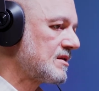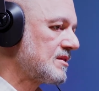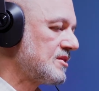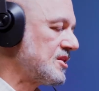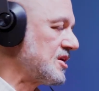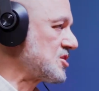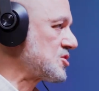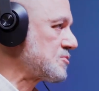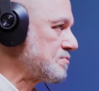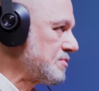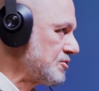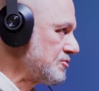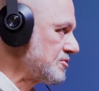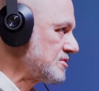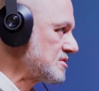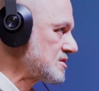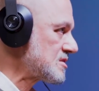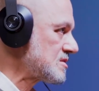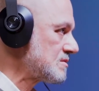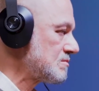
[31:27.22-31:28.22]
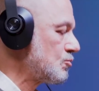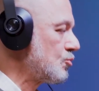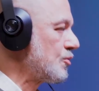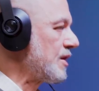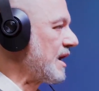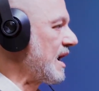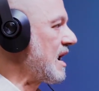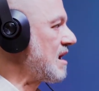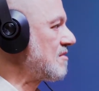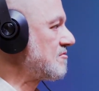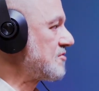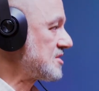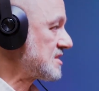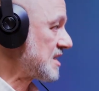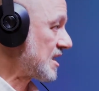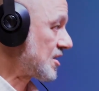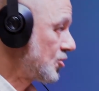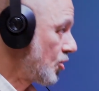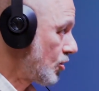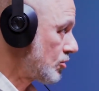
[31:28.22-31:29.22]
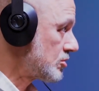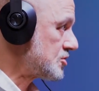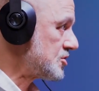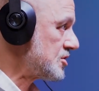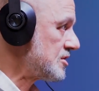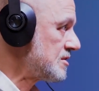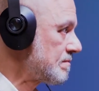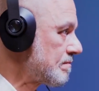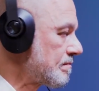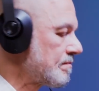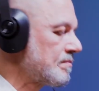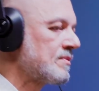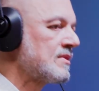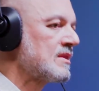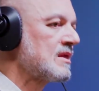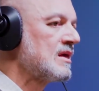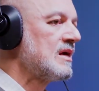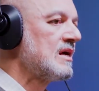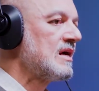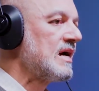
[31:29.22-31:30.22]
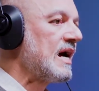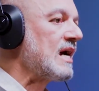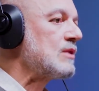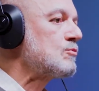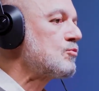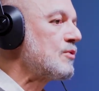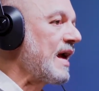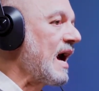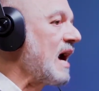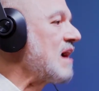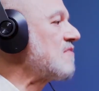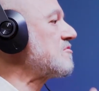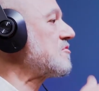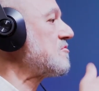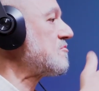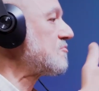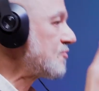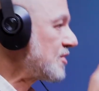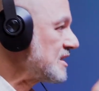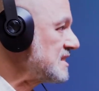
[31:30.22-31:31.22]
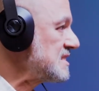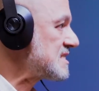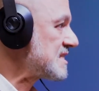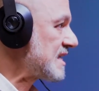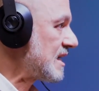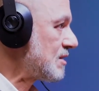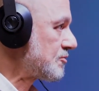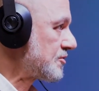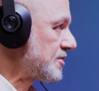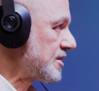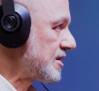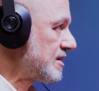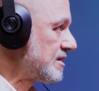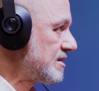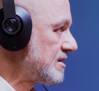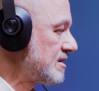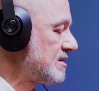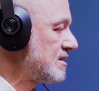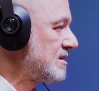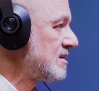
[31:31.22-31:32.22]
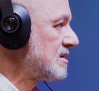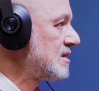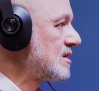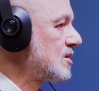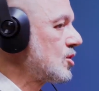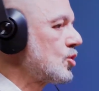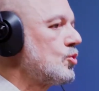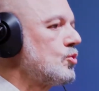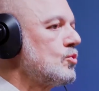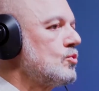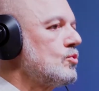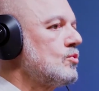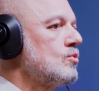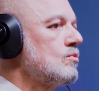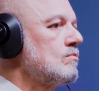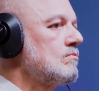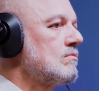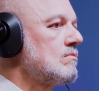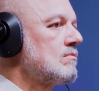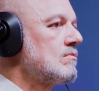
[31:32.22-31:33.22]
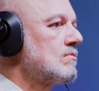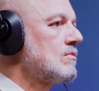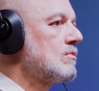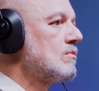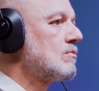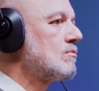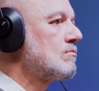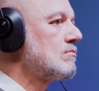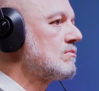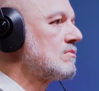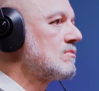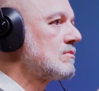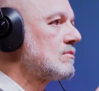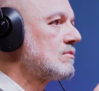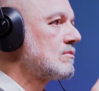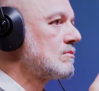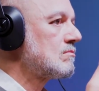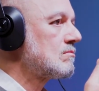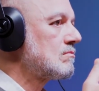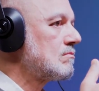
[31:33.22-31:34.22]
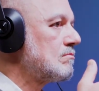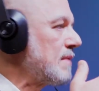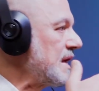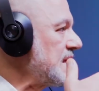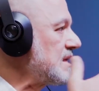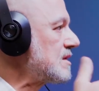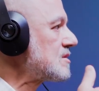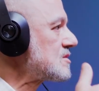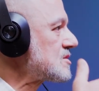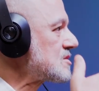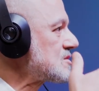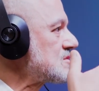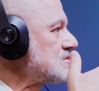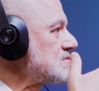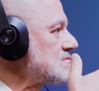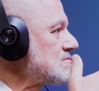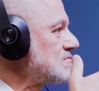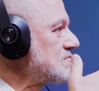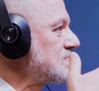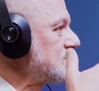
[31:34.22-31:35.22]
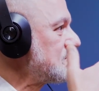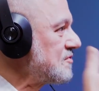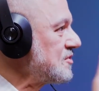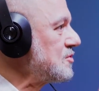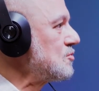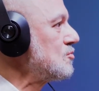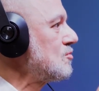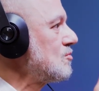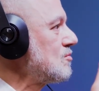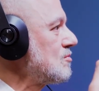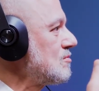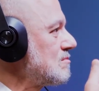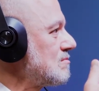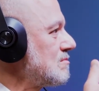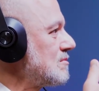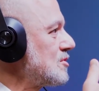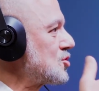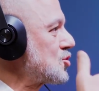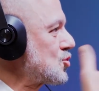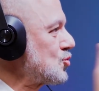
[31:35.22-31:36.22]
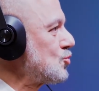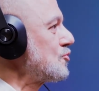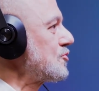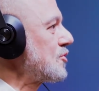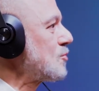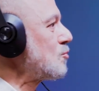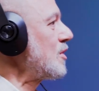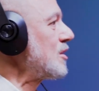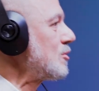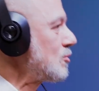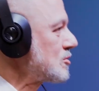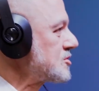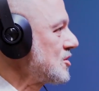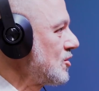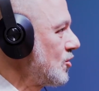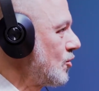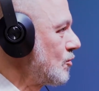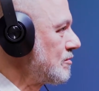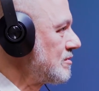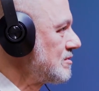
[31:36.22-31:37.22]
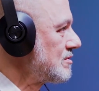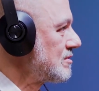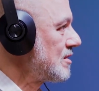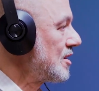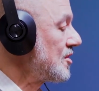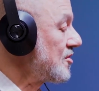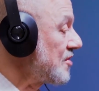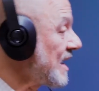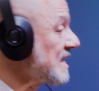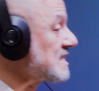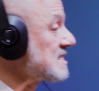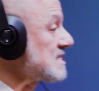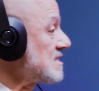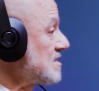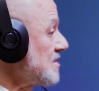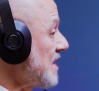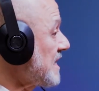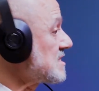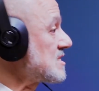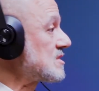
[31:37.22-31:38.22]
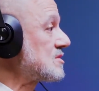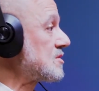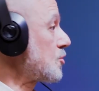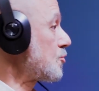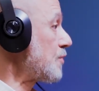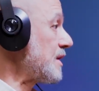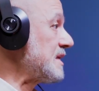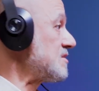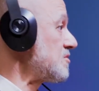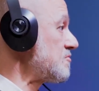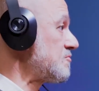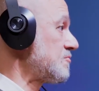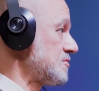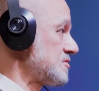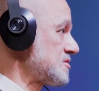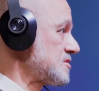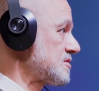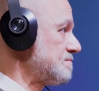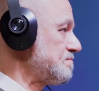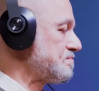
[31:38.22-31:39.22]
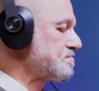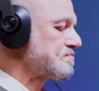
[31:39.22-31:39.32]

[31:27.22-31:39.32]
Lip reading: the experience, we have the technology, and we have the friends out there who make us feel assured that we're not alone. And that's the great difference.